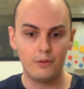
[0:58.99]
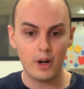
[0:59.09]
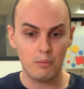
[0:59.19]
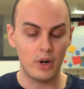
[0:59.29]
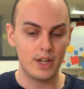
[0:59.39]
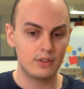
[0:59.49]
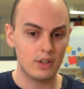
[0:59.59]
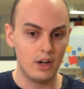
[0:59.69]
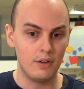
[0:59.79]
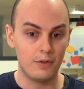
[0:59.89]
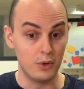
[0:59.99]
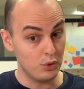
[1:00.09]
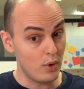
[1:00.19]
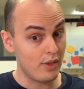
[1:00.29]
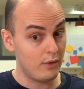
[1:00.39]
frame rate of the
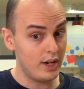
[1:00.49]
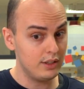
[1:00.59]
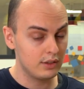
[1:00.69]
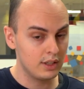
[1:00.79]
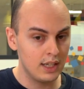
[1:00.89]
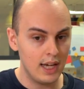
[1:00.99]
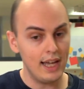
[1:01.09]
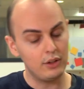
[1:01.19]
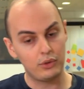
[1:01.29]
UI thread and